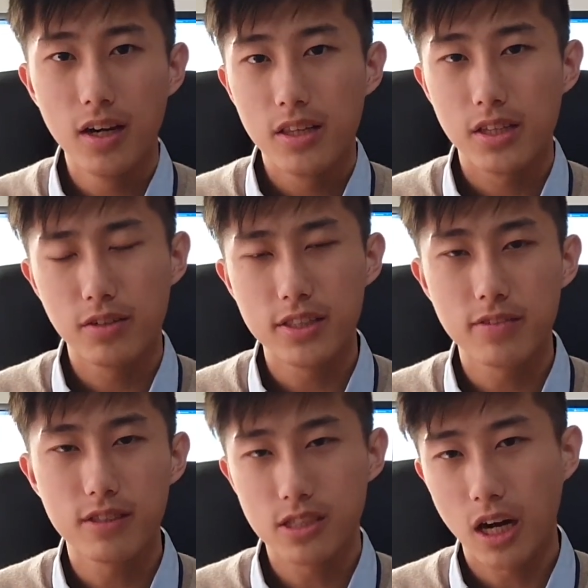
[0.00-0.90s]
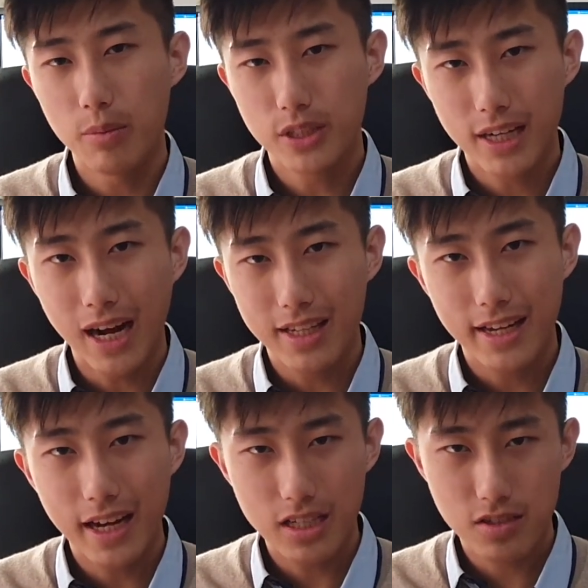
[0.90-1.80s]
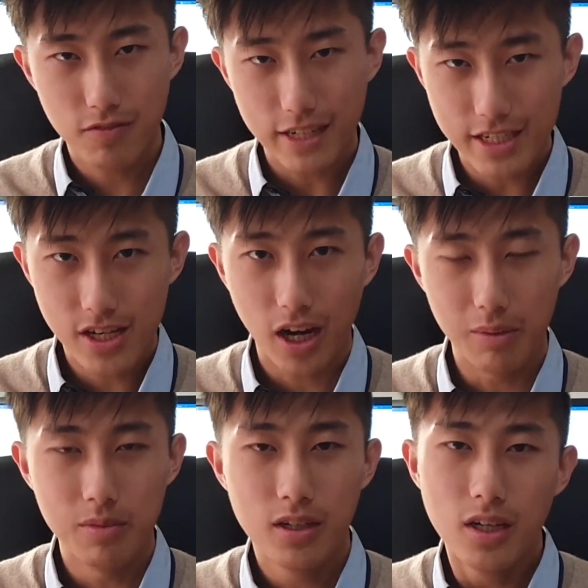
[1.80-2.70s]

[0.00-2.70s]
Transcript: the rest of the time you can allocate as free time.